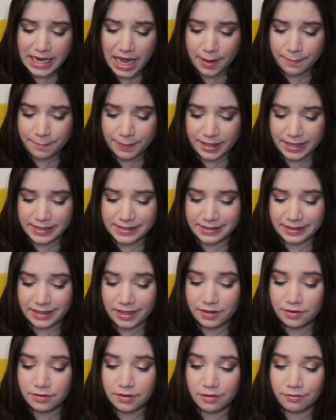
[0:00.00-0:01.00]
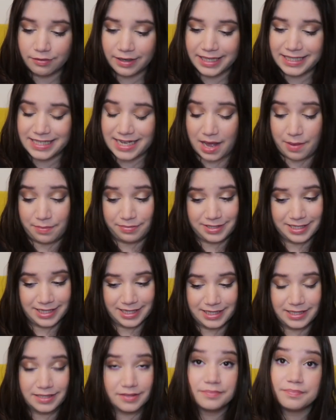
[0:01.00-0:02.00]
up is another great
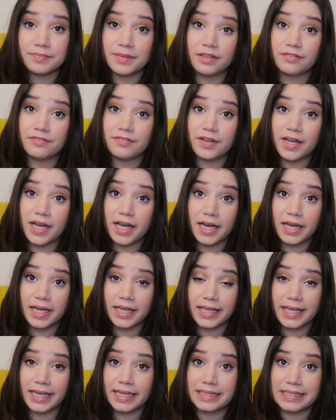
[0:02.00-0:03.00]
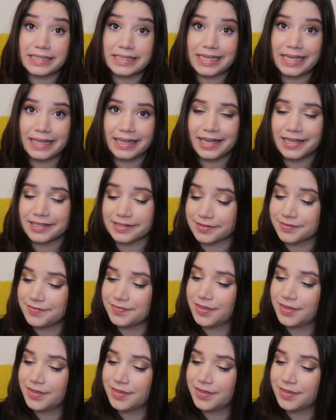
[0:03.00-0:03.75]
update, if I can say that.